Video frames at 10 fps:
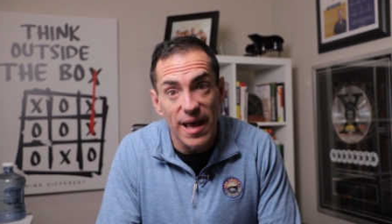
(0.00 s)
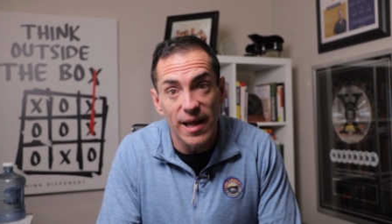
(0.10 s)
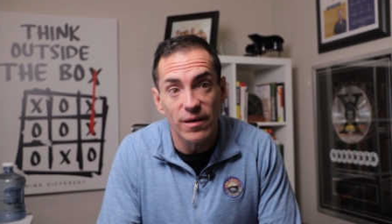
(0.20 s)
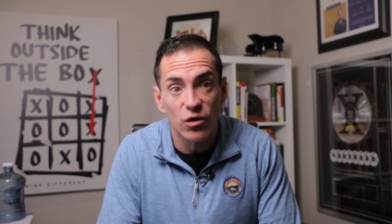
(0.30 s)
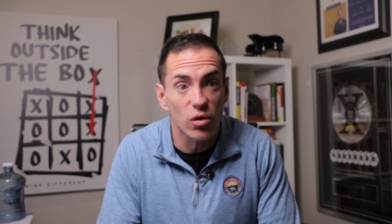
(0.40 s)

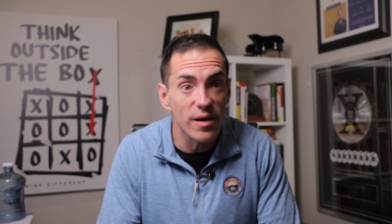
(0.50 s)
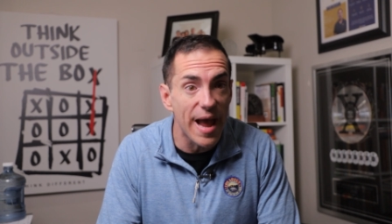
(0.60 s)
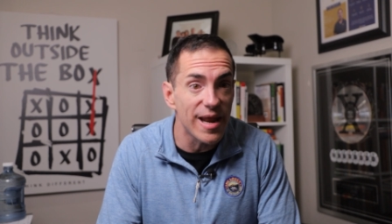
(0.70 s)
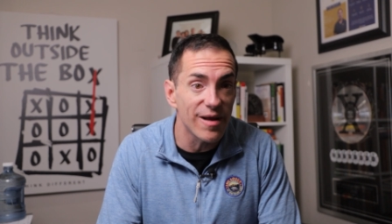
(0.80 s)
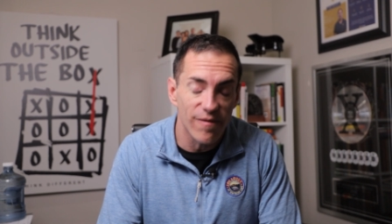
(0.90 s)
been
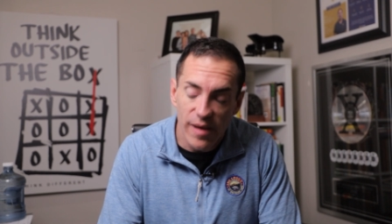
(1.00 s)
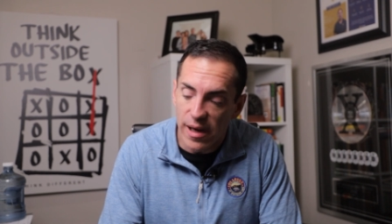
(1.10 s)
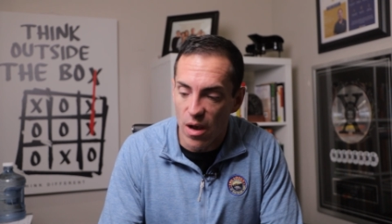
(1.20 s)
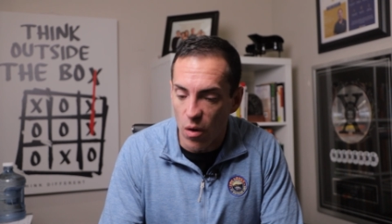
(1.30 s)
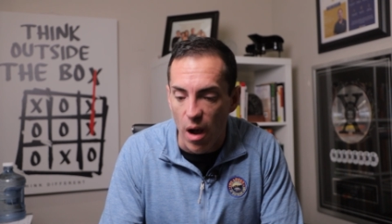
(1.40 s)
creating
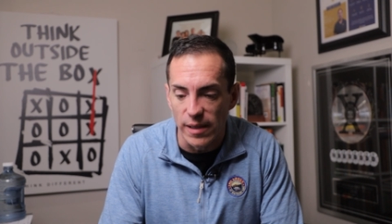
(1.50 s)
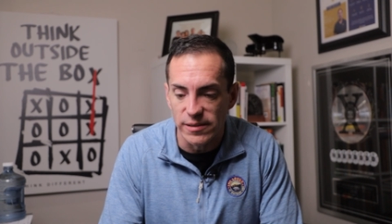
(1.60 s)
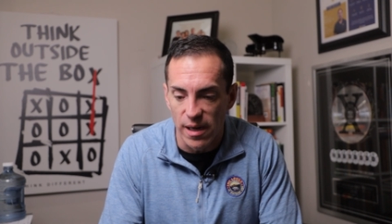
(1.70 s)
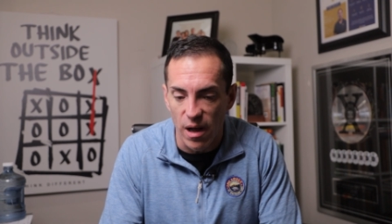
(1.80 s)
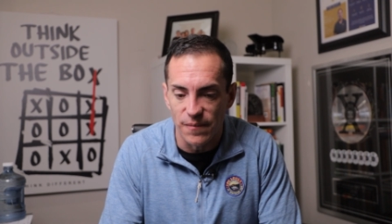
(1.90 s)
video
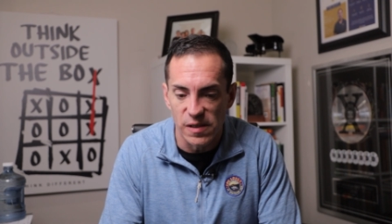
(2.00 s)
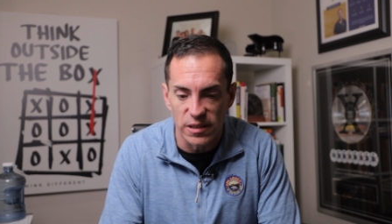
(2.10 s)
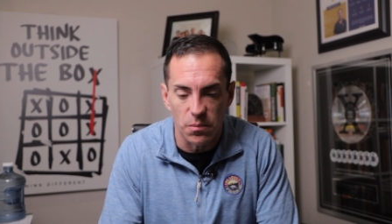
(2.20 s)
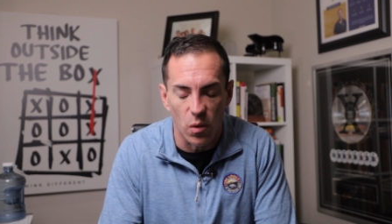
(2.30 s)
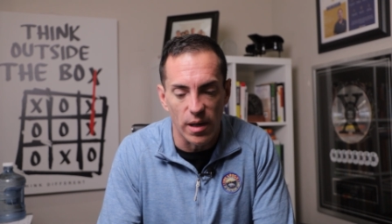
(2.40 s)
content up to
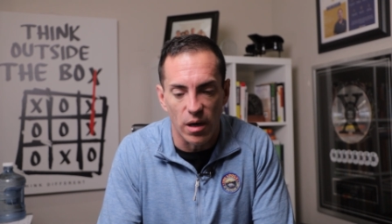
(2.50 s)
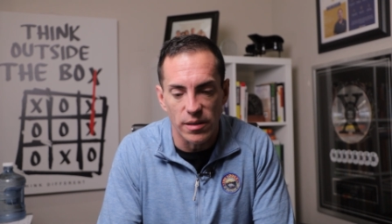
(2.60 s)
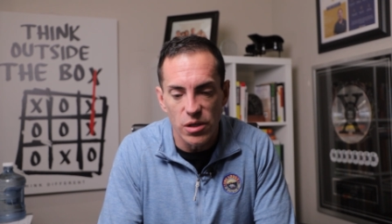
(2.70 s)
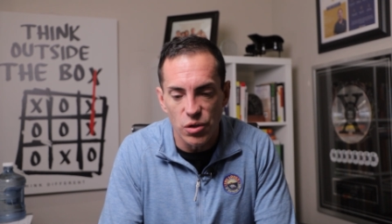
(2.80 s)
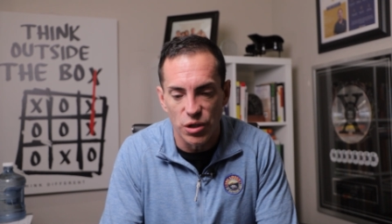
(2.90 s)
this point
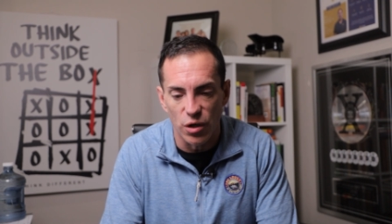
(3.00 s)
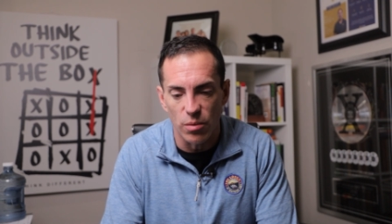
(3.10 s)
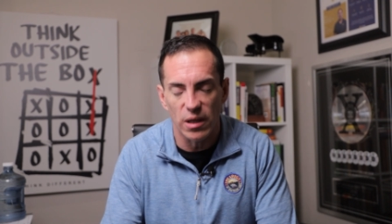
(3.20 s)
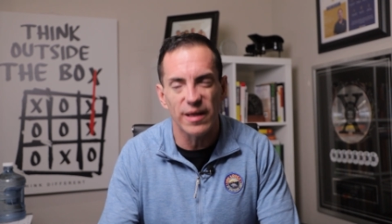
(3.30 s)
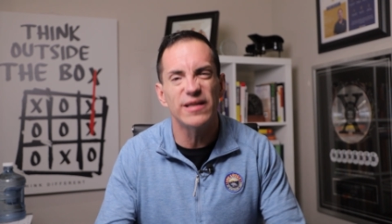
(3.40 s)
on
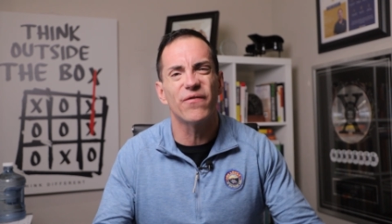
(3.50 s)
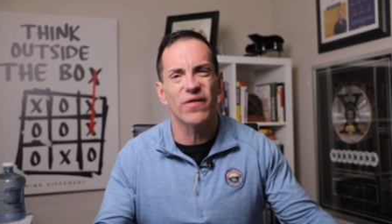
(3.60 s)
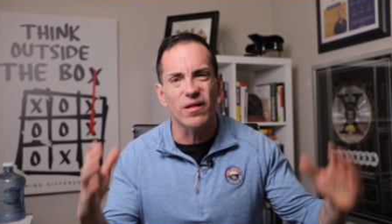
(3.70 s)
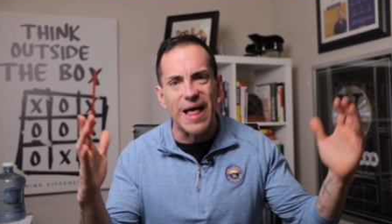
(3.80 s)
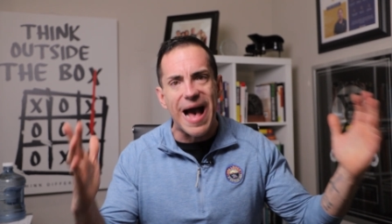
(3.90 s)
YouTube, at least
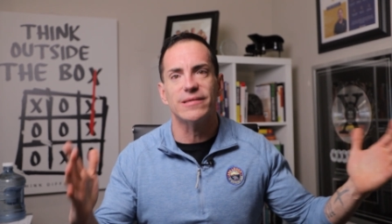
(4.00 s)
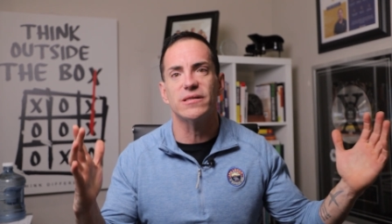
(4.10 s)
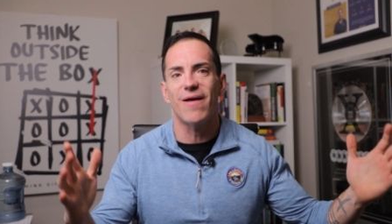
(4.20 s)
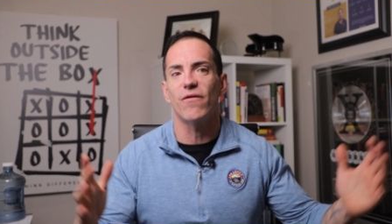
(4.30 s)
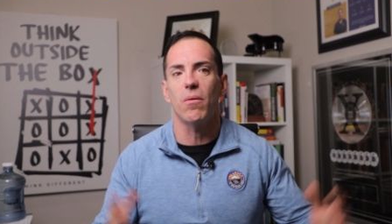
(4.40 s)
for the
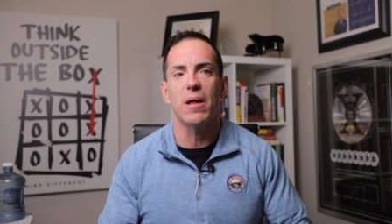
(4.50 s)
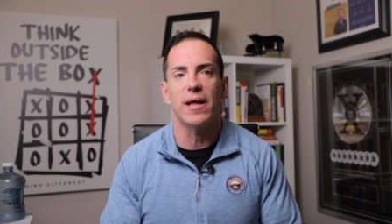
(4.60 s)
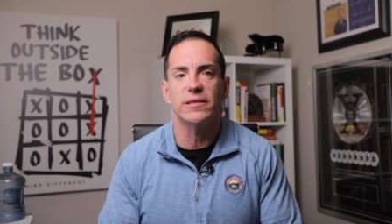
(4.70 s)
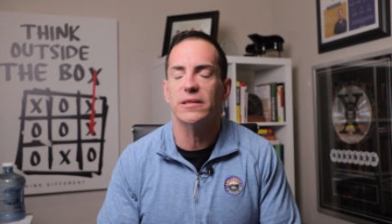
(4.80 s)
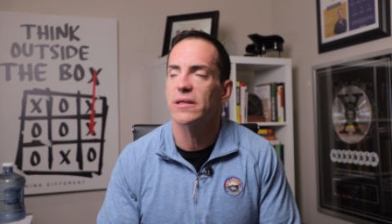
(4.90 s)
last several
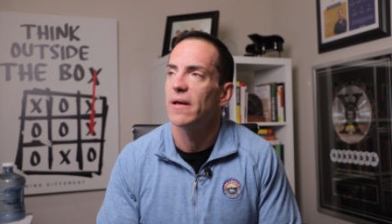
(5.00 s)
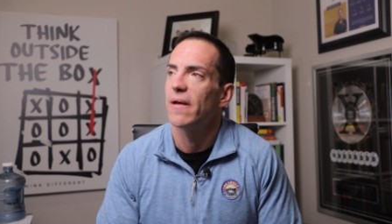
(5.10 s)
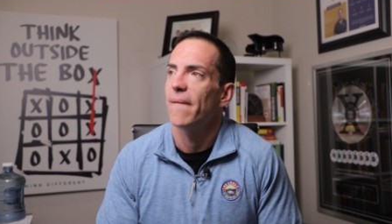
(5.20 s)
months,